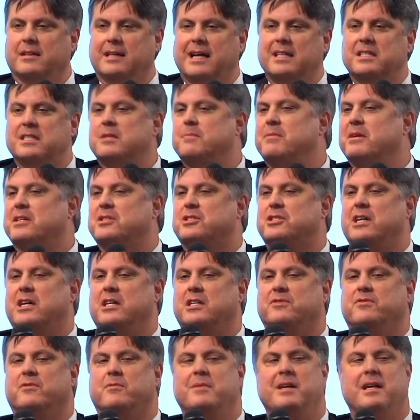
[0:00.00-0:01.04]
And that's the biggest
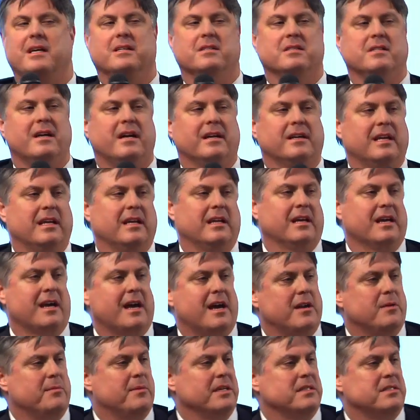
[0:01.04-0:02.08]
challenge for me is not getting
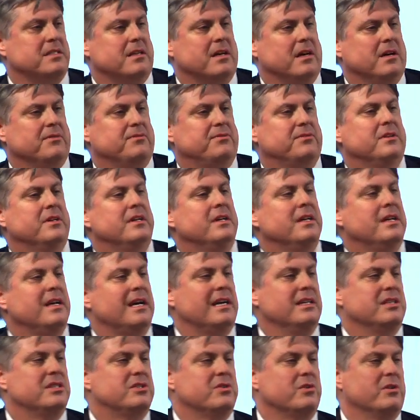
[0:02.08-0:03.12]
ahead of myself
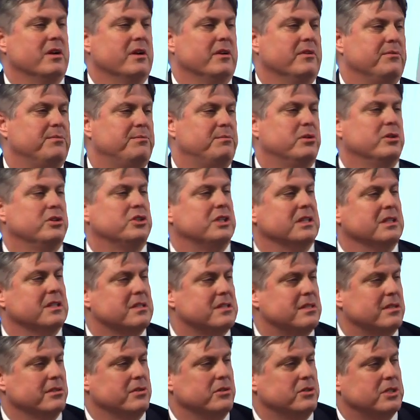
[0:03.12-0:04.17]
and sort of pushing the
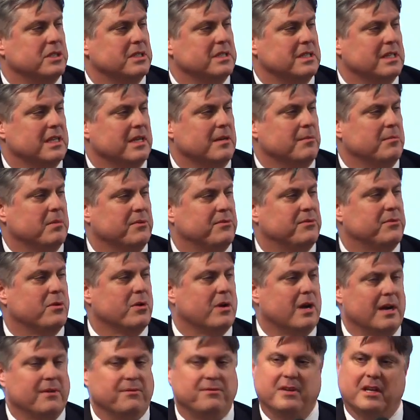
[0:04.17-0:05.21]
solutions in
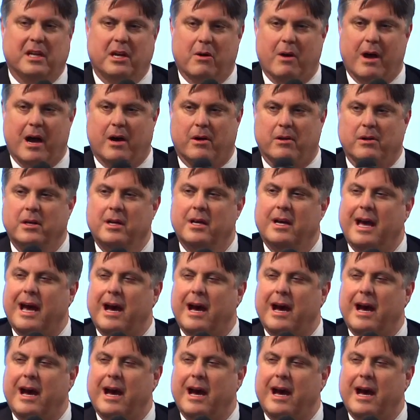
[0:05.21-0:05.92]
before I figure out